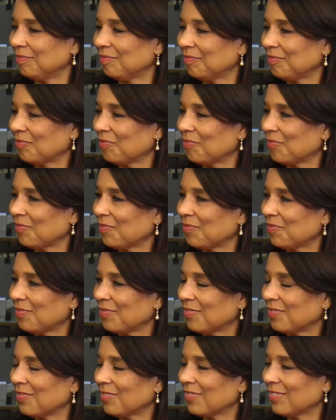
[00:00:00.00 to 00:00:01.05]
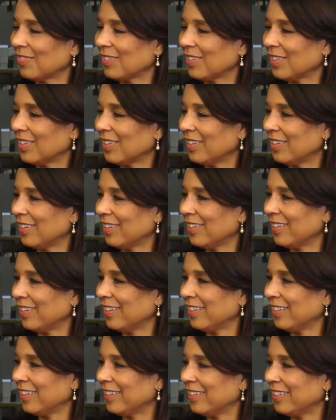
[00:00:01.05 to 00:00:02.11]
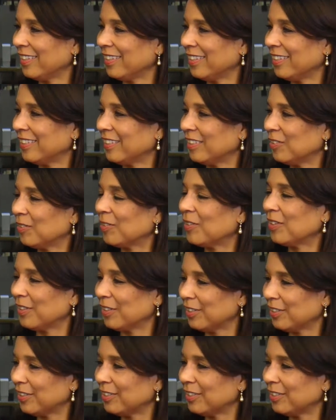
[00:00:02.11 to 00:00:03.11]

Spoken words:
(not speaking)